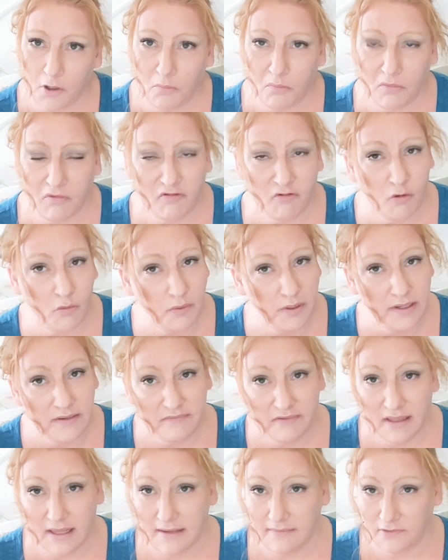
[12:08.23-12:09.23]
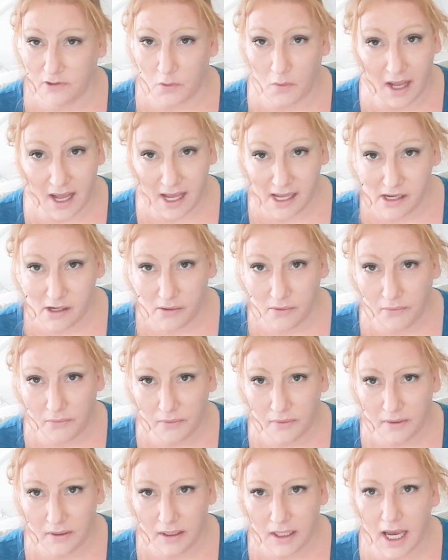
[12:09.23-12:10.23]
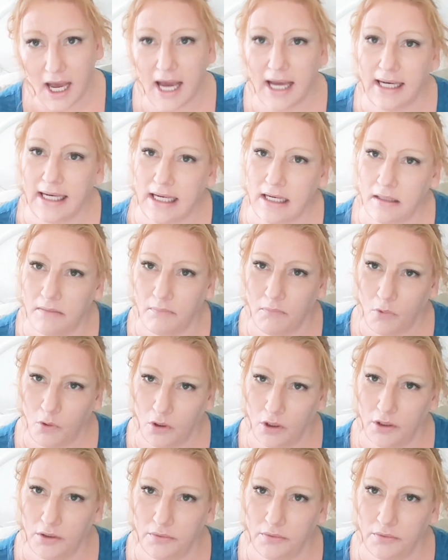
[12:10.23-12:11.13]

Before we even left Ohio, I needed more.